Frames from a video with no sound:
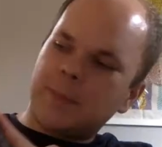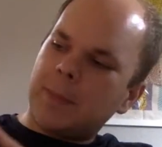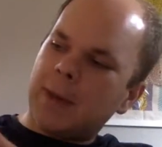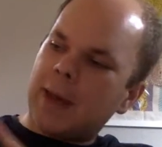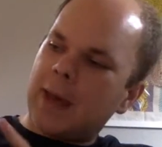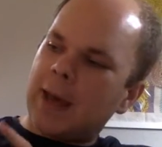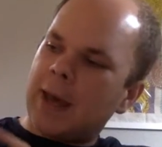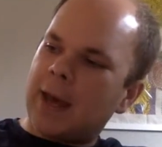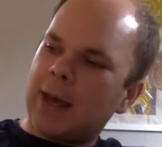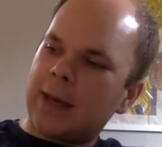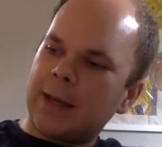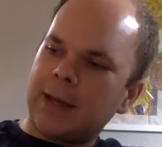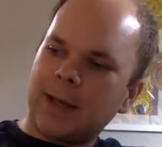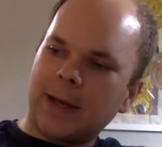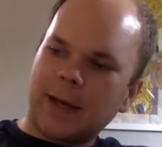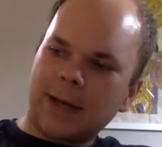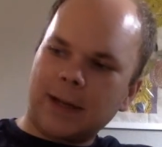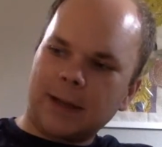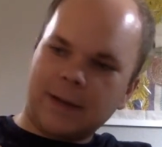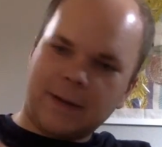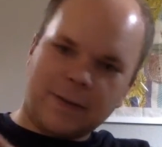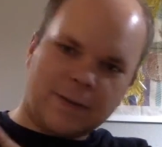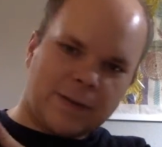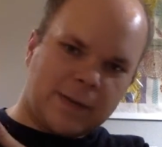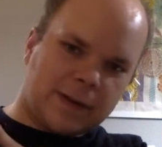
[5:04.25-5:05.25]
man, you gotta
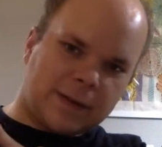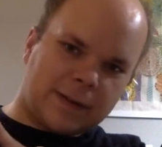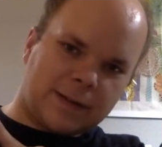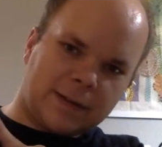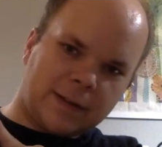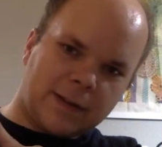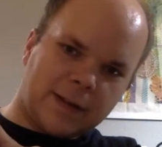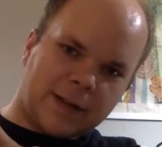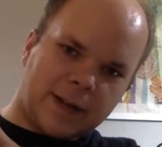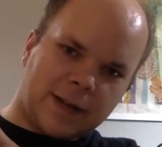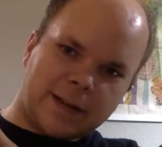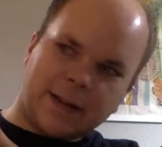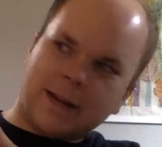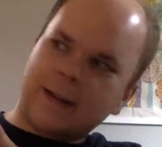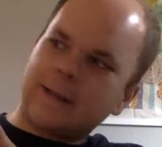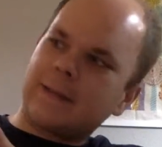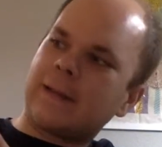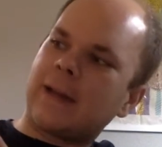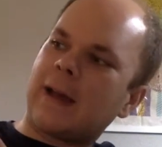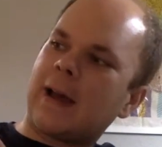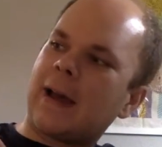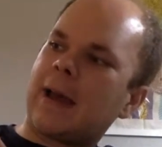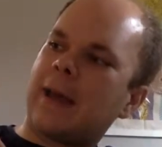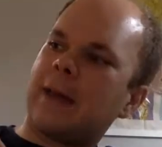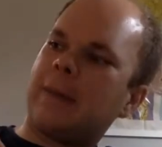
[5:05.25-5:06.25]
love that. Look at that
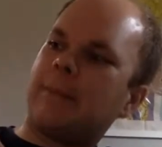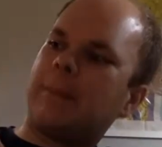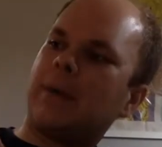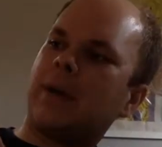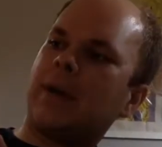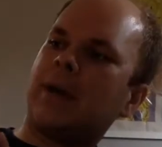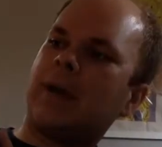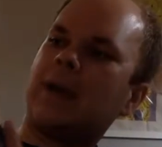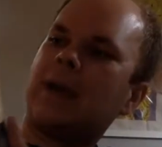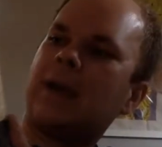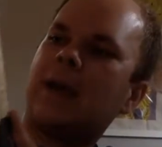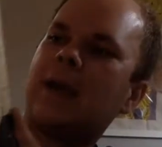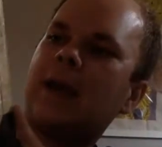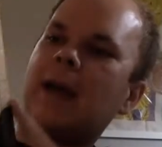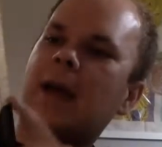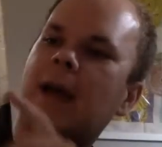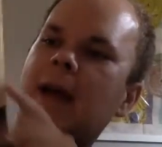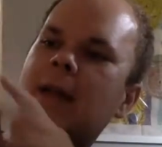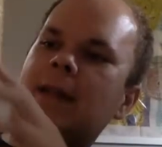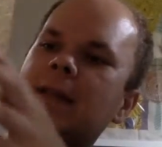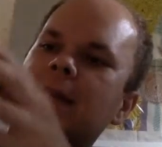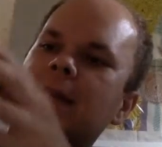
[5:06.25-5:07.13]
type. And